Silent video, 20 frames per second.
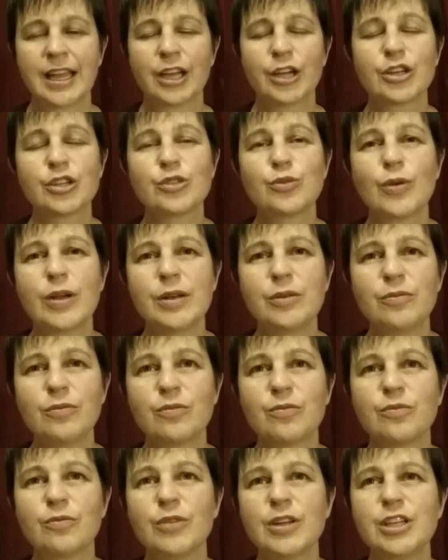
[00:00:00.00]
Because
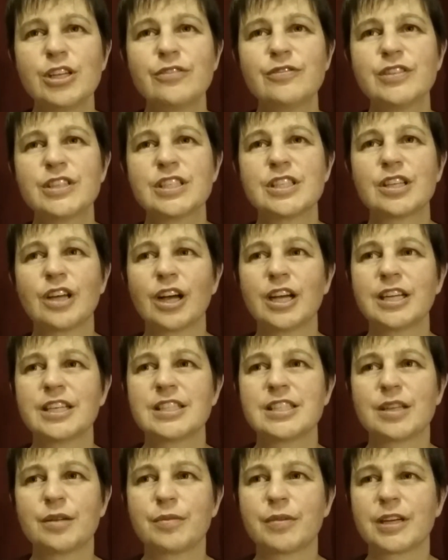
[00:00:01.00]
when you've decided
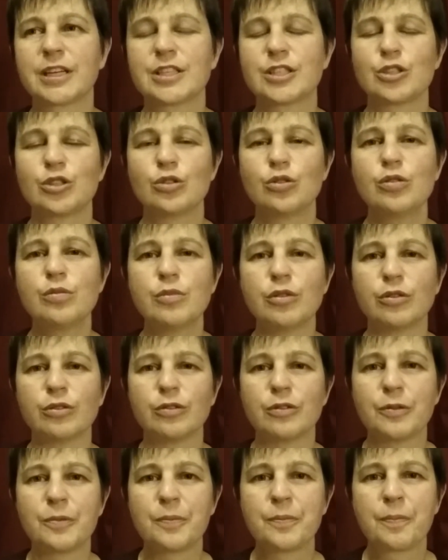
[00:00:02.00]
something is normal,